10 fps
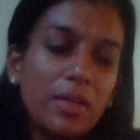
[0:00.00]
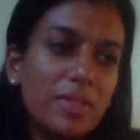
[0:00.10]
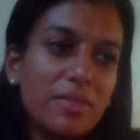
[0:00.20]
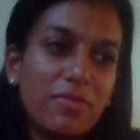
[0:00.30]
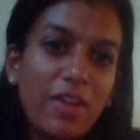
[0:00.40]
Kim
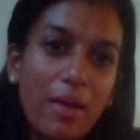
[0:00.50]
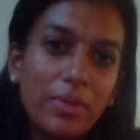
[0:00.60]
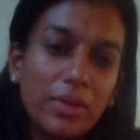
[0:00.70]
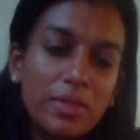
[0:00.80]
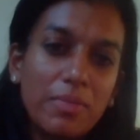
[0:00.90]
is a
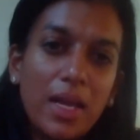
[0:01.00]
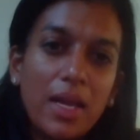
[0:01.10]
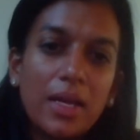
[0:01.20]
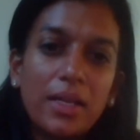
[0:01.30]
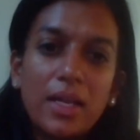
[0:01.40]
fabulous
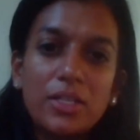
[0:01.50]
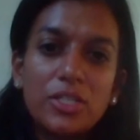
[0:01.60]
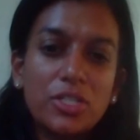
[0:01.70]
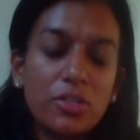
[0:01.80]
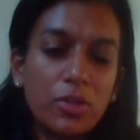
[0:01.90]
man and
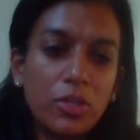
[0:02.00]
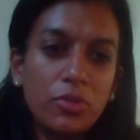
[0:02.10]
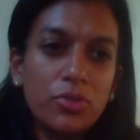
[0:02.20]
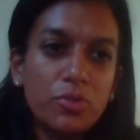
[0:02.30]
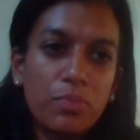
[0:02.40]
just a
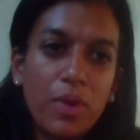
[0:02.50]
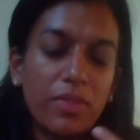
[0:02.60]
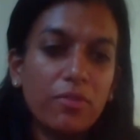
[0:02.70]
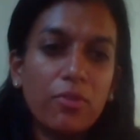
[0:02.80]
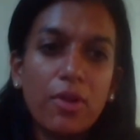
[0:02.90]
huge
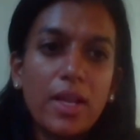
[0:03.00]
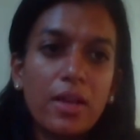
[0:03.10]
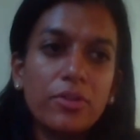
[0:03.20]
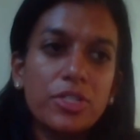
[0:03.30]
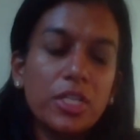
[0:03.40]
breath of great
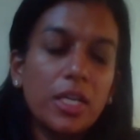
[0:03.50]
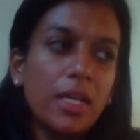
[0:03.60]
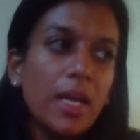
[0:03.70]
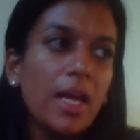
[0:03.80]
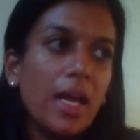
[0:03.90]

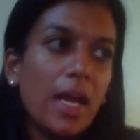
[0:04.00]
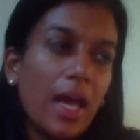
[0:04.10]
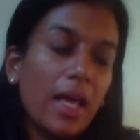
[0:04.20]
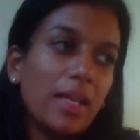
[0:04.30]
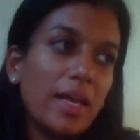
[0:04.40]
energy.
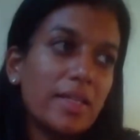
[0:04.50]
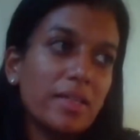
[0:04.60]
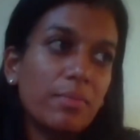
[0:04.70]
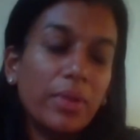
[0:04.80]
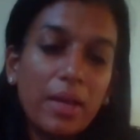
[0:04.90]
And as
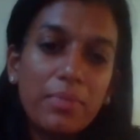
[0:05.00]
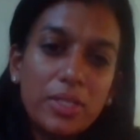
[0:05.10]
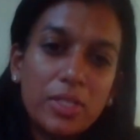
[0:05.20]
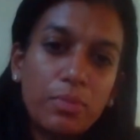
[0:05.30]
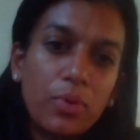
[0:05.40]
a
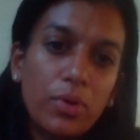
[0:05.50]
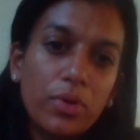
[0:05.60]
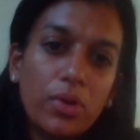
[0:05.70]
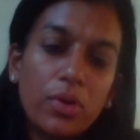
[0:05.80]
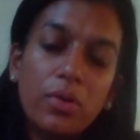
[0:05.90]
plant-based
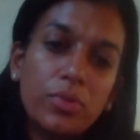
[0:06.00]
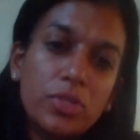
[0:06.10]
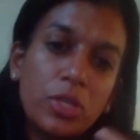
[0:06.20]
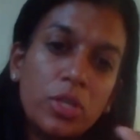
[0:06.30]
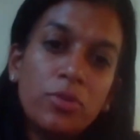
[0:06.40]
supporter, it was
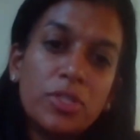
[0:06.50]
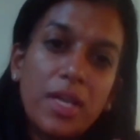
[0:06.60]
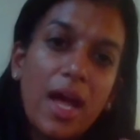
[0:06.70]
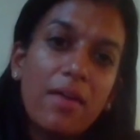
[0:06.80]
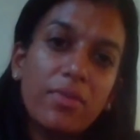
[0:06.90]
huge
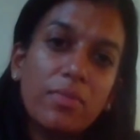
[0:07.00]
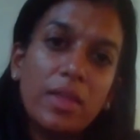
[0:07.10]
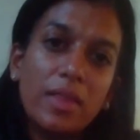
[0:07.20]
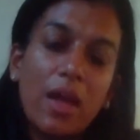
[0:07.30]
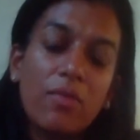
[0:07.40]
to have him
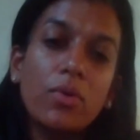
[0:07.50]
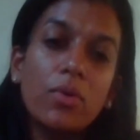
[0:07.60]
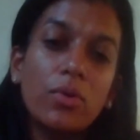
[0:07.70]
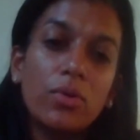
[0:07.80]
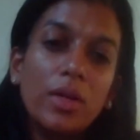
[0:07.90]
in that
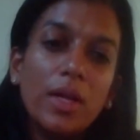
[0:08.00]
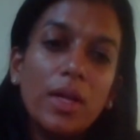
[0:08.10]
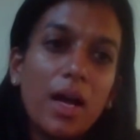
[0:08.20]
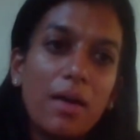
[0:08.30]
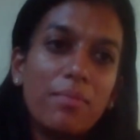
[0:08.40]
role,
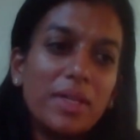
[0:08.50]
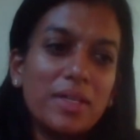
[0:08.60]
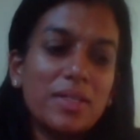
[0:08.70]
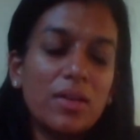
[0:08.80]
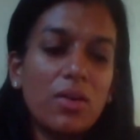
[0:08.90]

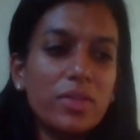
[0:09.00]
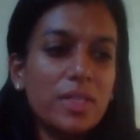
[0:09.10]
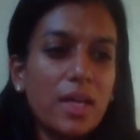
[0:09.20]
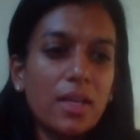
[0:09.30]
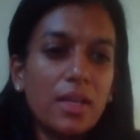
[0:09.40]
because then all of a
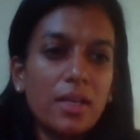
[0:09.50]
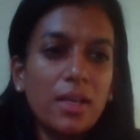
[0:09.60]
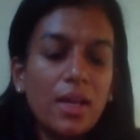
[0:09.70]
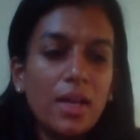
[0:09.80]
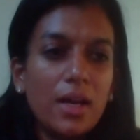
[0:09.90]

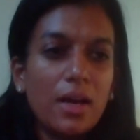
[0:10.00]
sudden,